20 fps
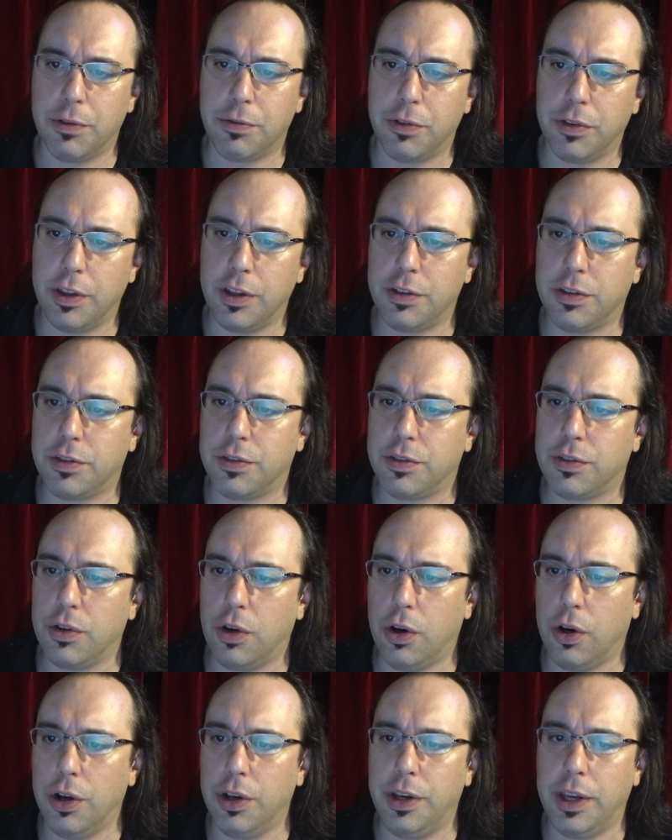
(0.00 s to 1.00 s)
for this
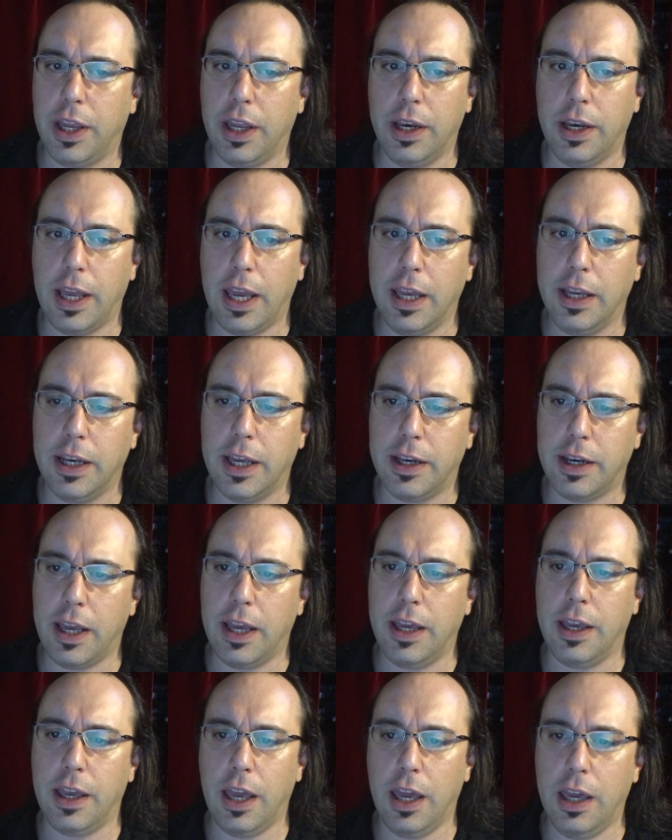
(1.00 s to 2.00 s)
on an ANET
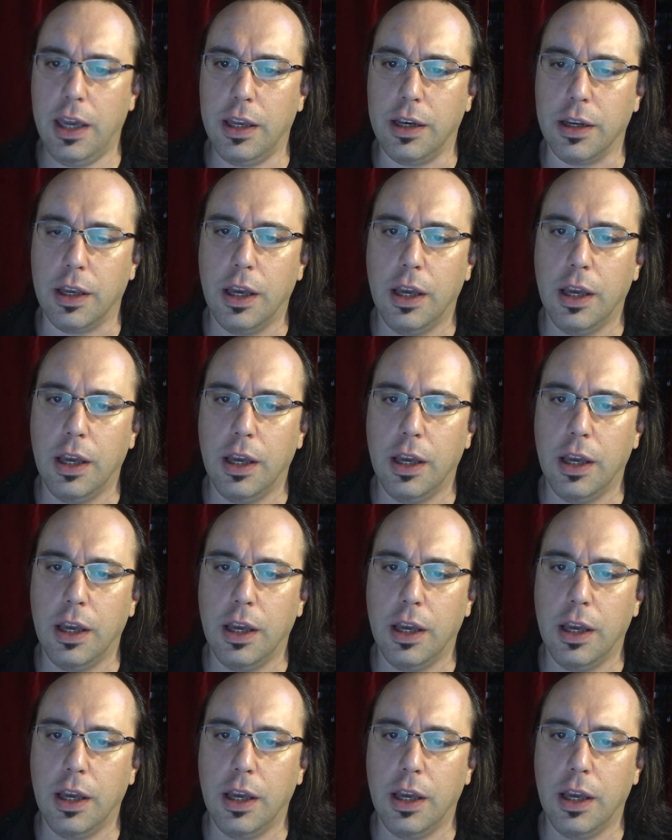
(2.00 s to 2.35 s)
A8.